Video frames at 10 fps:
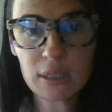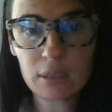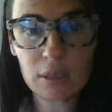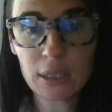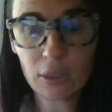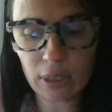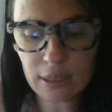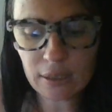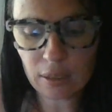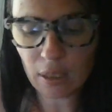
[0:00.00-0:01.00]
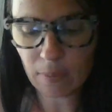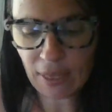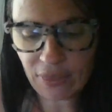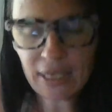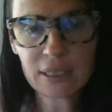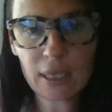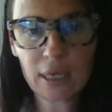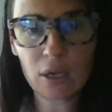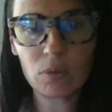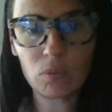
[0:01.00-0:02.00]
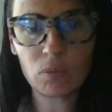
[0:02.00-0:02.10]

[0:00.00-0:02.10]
just serious. Um, I think it's like a